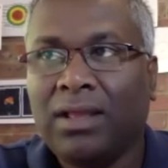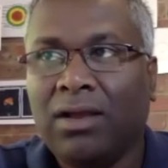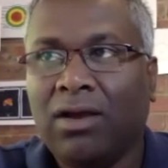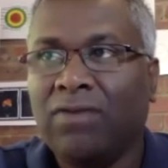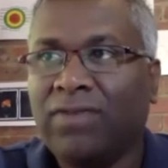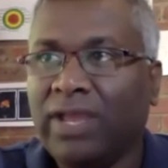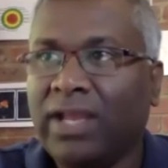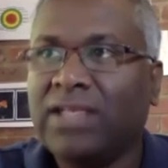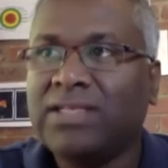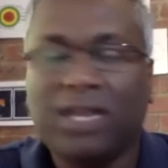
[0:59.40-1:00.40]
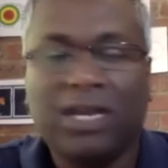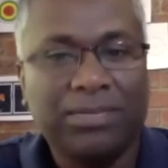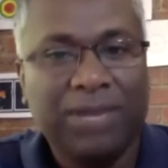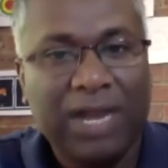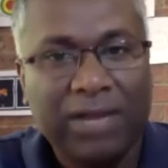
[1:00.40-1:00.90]
of English
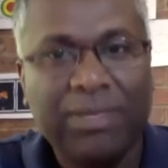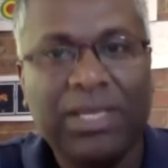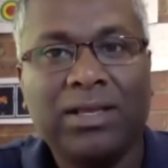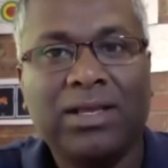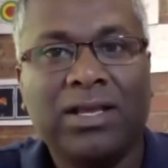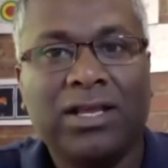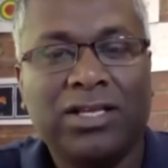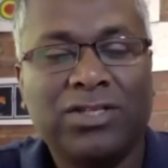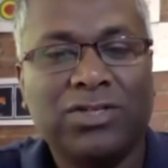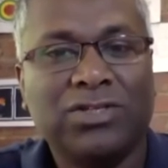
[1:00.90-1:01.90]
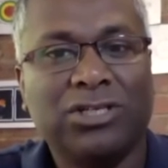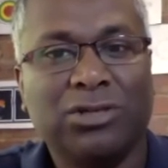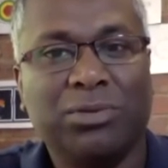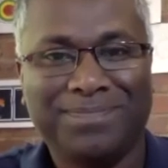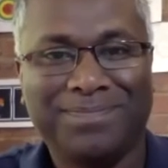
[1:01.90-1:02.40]
Startup Academy, Susan
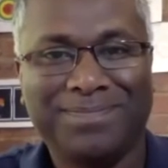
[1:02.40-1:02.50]
Toby.